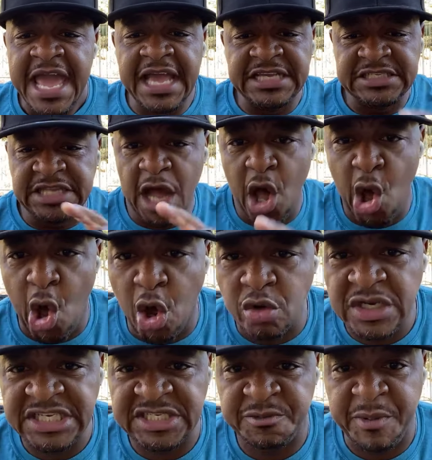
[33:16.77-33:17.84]
is the
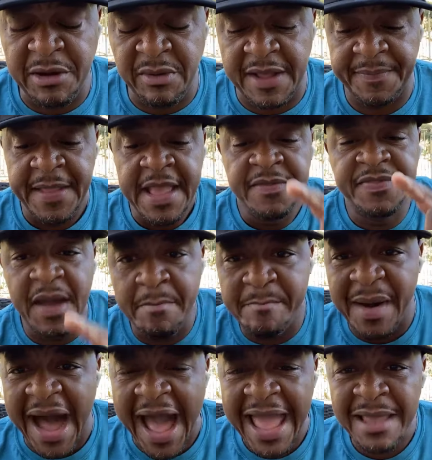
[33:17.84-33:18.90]
Holy Spirit, the
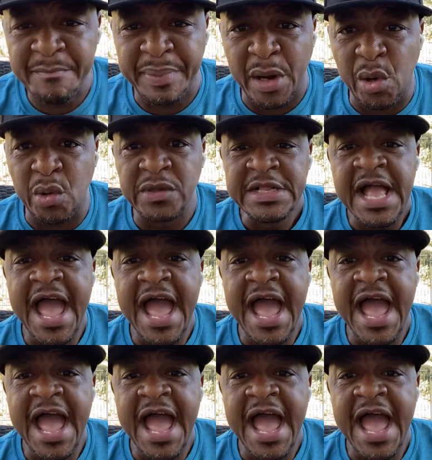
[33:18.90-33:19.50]
Bible,